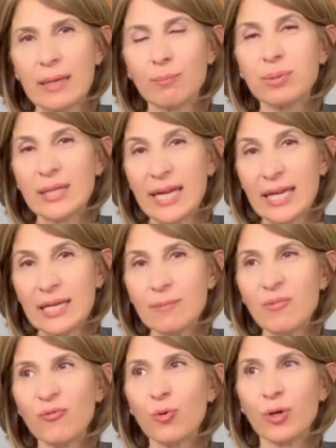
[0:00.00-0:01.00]
blame
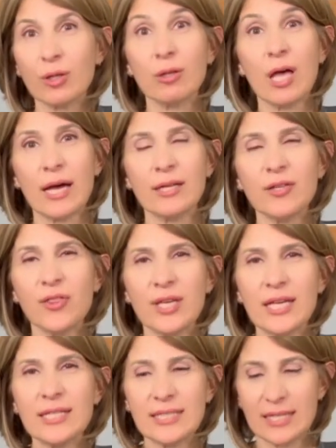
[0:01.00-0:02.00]
for a lot of
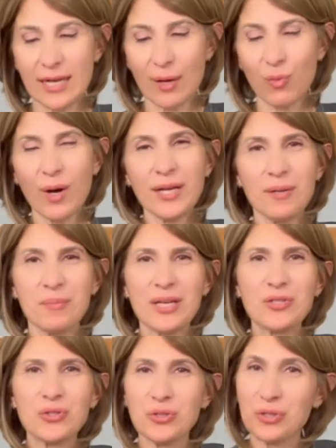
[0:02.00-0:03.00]
things, and I want to make
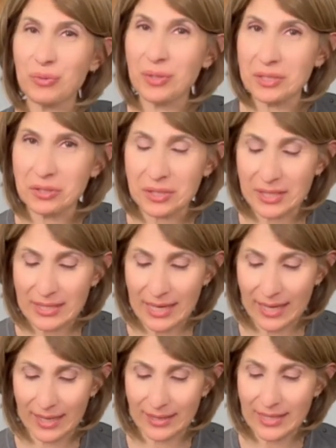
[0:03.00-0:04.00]
sure you
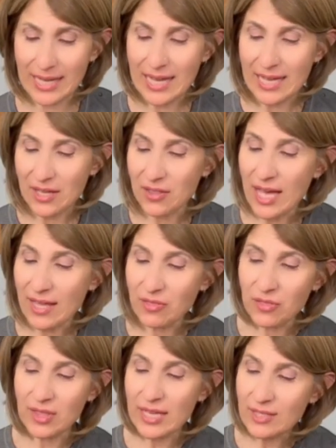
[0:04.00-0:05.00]
understand that
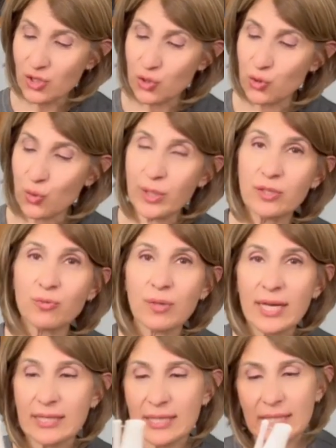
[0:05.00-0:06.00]
this joint
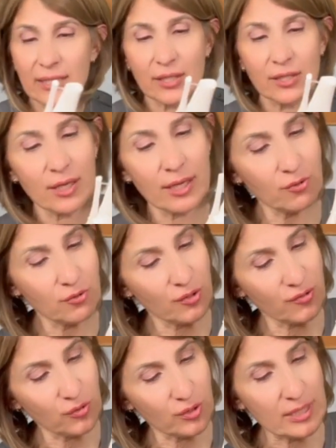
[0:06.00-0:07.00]
right here, I don't know
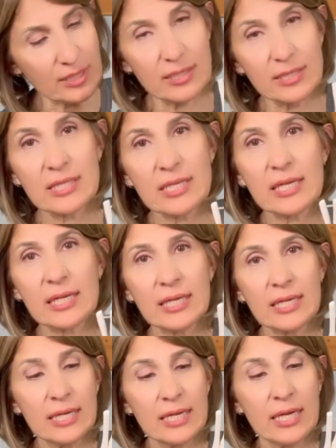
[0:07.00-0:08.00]
if you can see,
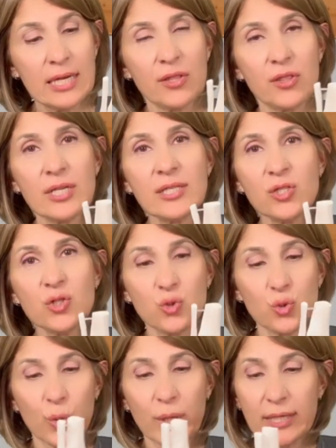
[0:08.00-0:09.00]
this
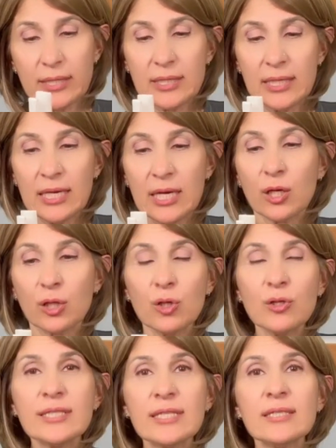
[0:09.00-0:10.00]
joint
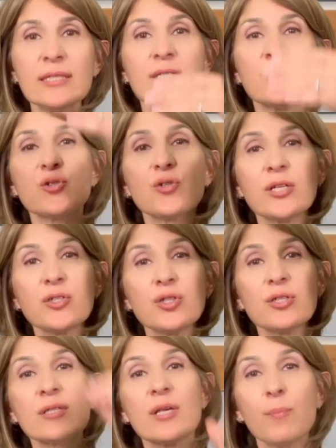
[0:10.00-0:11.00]
looks at the
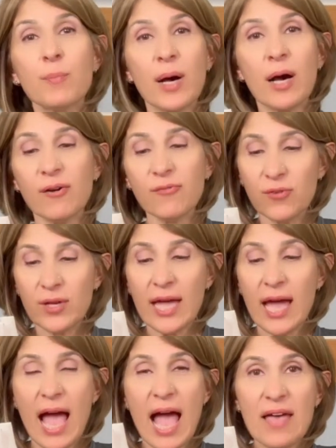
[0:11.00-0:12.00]
structures above,
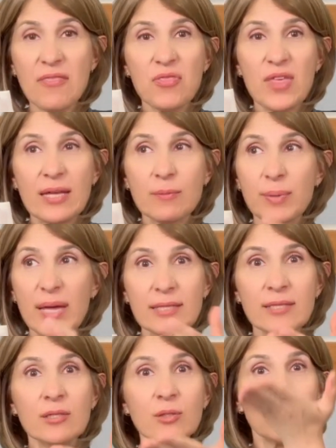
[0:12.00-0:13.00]
and then
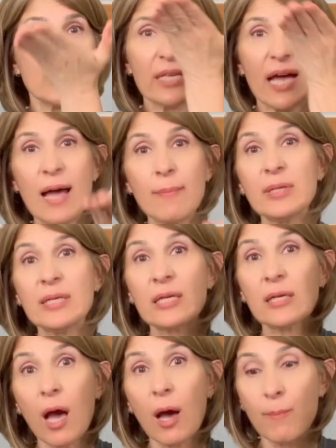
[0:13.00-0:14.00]
based on what's happening
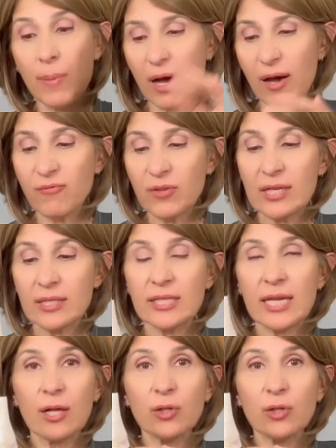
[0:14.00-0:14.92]
above, tell